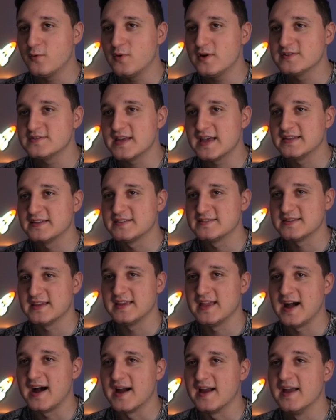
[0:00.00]
Who is Endless
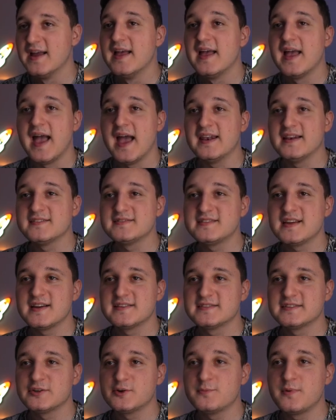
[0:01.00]
AI? Endless AI
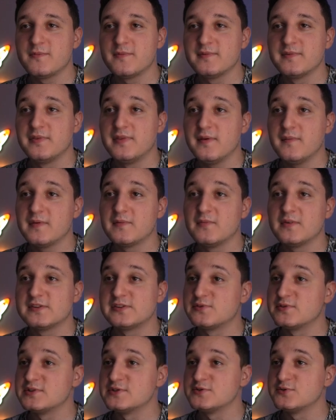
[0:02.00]
is a group of entertainment
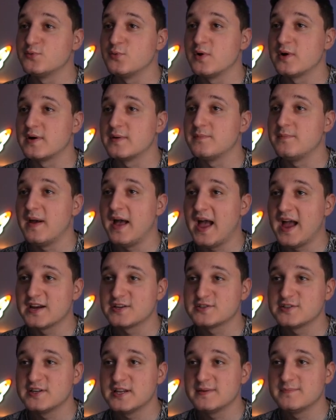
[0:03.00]
veterans who are
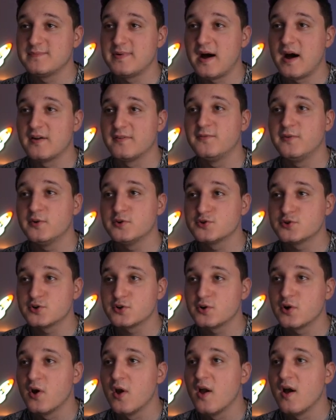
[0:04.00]
passionate about the
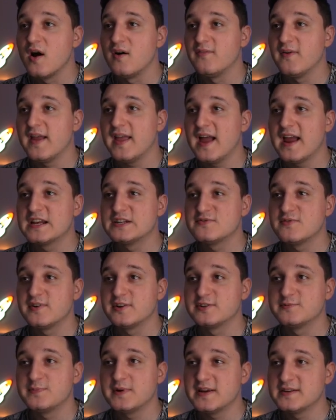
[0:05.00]
future of AI-driven
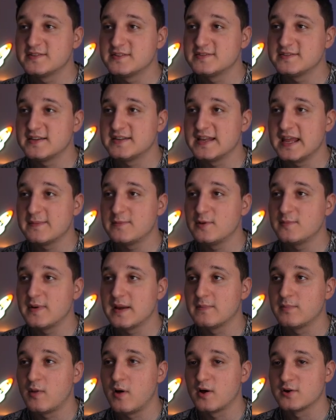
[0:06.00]
experiences enabled
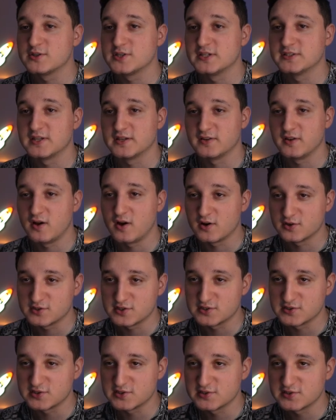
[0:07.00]
by blockchain
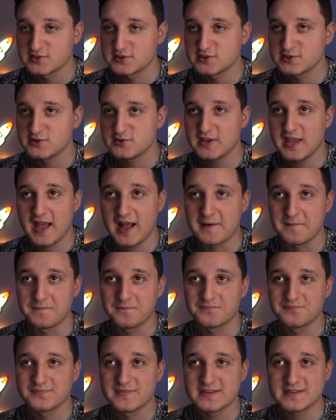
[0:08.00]
technologies. So yeah,
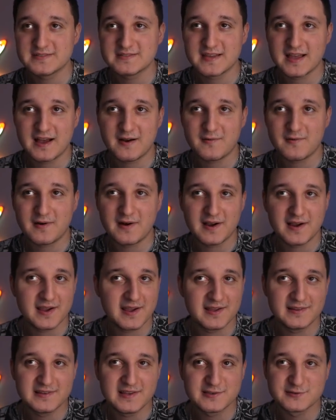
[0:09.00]
this is how
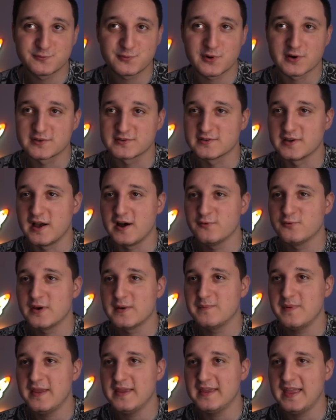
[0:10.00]
it does work. So how do
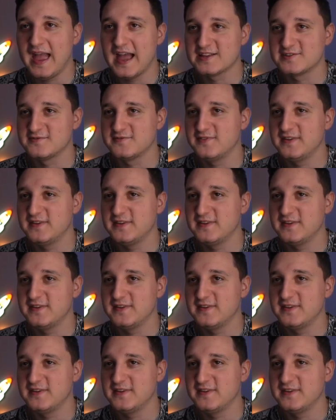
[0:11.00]
I pay gas